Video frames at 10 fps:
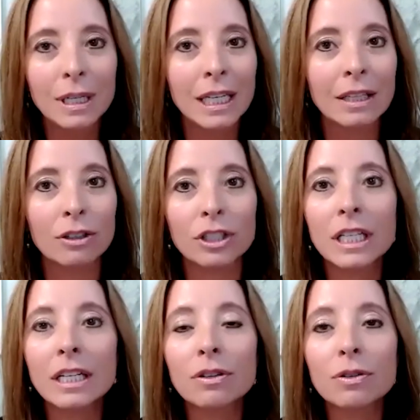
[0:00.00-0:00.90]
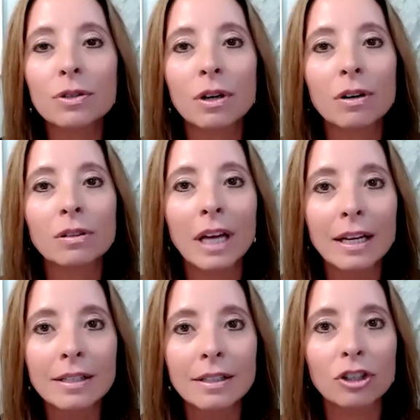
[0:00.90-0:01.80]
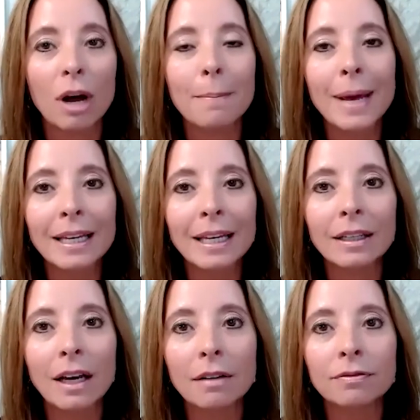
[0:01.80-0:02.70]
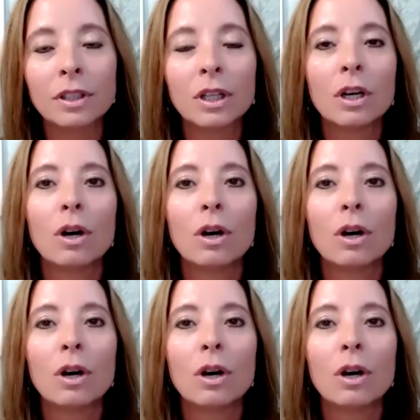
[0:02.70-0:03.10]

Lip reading: meaning their tears are less, they're not making enough,